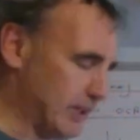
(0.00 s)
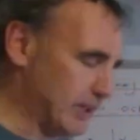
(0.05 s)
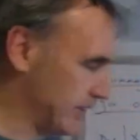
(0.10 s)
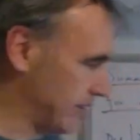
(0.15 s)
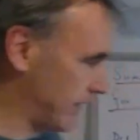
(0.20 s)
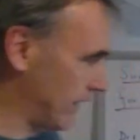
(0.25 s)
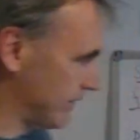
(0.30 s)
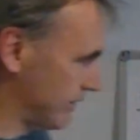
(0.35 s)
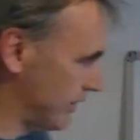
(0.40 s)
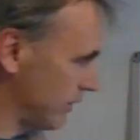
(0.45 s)

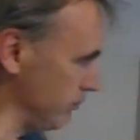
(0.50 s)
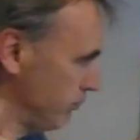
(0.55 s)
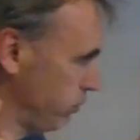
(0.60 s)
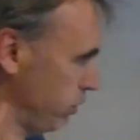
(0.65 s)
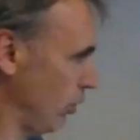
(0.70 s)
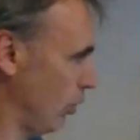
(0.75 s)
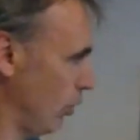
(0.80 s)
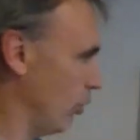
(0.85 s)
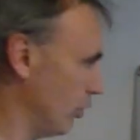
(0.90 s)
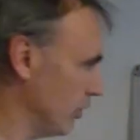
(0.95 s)
is actually
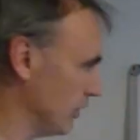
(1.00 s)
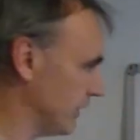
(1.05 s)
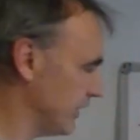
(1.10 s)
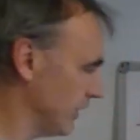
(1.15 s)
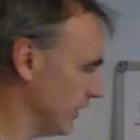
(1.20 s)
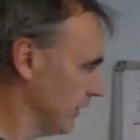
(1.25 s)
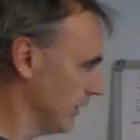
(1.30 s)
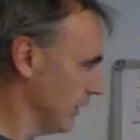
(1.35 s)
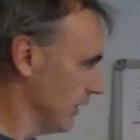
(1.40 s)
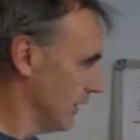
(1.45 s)
pause,
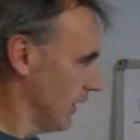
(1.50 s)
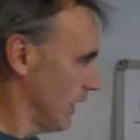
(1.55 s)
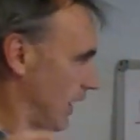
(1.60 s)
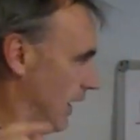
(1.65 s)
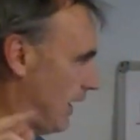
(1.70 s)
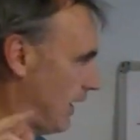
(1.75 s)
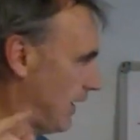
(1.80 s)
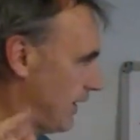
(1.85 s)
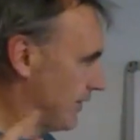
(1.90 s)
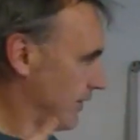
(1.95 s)

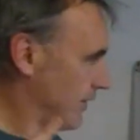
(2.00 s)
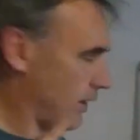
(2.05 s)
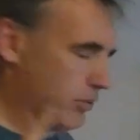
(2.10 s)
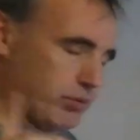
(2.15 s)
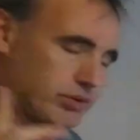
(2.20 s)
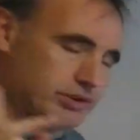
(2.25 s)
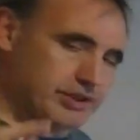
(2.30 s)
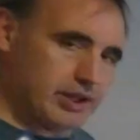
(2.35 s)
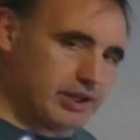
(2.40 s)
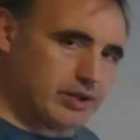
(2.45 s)
and I
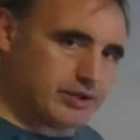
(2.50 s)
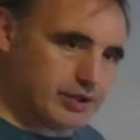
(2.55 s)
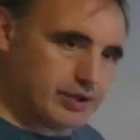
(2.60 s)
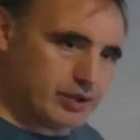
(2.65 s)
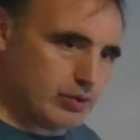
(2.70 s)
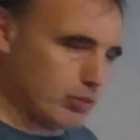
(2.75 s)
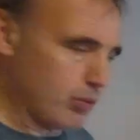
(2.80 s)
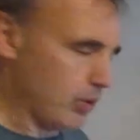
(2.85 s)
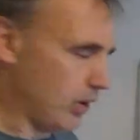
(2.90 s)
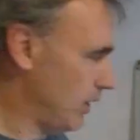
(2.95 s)
will show
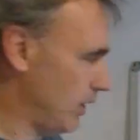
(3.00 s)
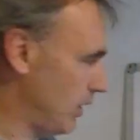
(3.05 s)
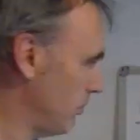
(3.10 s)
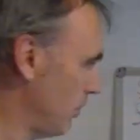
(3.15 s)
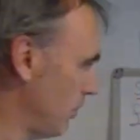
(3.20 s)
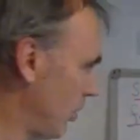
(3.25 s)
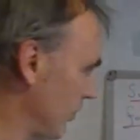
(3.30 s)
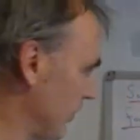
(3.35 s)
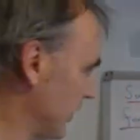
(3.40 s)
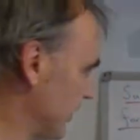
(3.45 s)
you
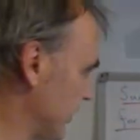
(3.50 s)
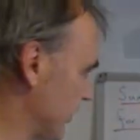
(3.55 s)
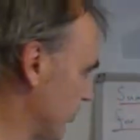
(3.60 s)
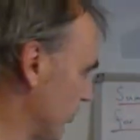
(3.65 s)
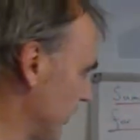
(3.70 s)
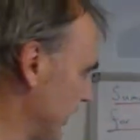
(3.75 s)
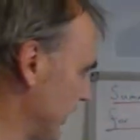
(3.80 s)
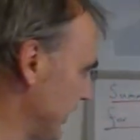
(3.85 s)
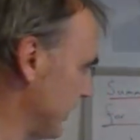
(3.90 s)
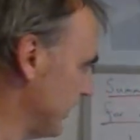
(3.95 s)
on the
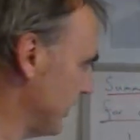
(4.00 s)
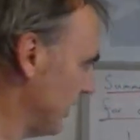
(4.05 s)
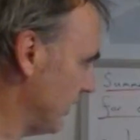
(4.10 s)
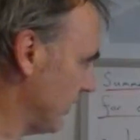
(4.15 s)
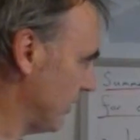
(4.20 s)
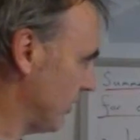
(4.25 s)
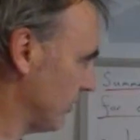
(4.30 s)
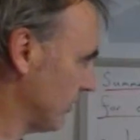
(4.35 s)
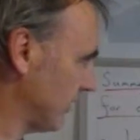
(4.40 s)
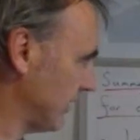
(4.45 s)
screen,
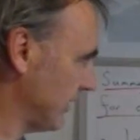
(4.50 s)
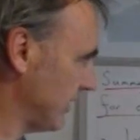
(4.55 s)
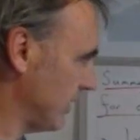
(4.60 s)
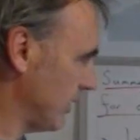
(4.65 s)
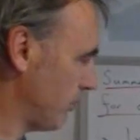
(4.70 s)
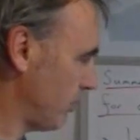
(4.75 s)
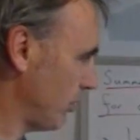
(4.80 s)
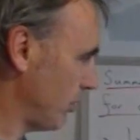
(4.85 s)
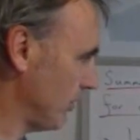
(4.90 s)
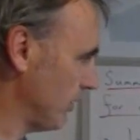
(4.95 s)
and I'll get it
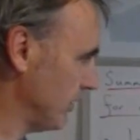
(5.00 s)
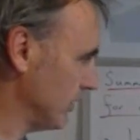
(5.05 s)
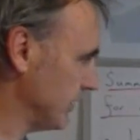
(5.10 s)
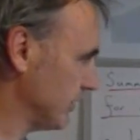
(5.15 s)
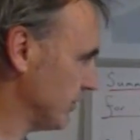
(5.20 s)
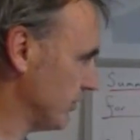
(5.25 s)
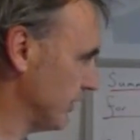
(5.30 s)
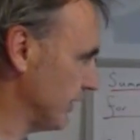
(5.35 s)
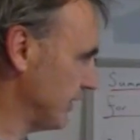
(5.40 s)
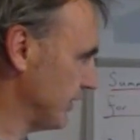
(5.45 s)
up on the
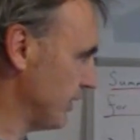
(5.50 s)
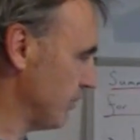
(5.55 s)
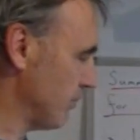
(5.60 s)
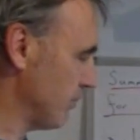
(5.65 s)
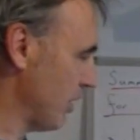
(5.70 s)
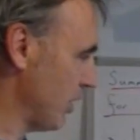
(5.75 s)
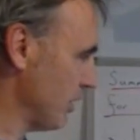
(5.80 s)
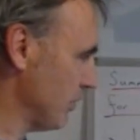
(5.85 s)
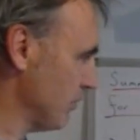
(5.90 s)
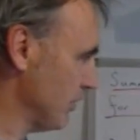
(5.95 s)
screen in a
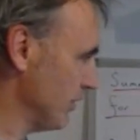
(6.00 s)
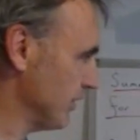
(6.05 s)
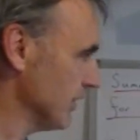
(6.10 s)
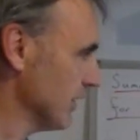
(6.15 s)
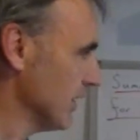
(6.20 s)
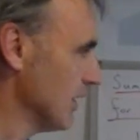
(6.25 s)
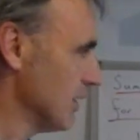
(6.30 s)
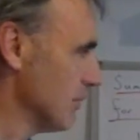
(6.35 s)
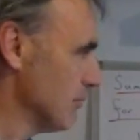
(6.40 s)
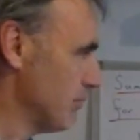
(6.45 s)
moment.
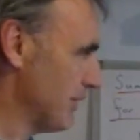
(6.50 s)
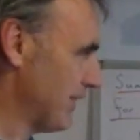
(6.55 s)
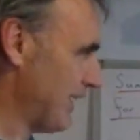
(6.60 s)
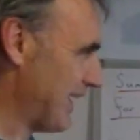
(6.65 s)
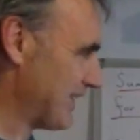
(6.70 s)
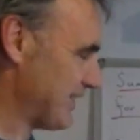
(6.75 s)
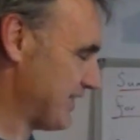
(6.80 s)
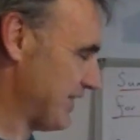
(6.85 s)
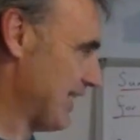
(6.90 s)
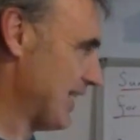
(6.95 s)
But
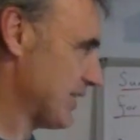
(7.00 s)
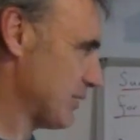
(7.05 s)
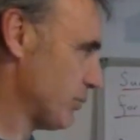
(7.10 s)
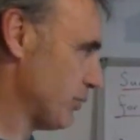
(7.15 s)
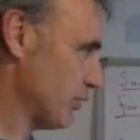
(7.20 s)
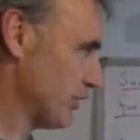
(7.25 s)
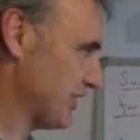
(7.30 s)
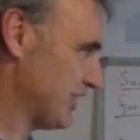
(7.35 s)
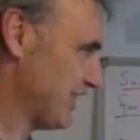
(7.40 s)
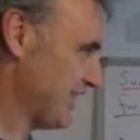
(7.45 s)
actually, as
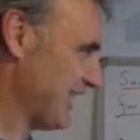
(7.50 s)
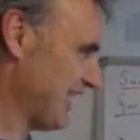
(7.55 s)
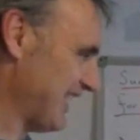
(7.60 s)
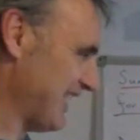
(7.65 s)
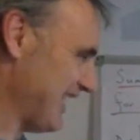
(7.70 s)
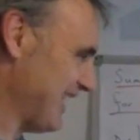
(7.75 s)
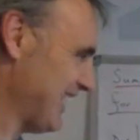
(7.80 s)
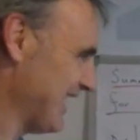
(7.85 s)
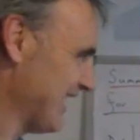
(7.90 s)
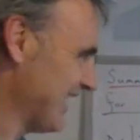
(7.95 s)
we'll
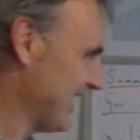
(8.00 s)
see,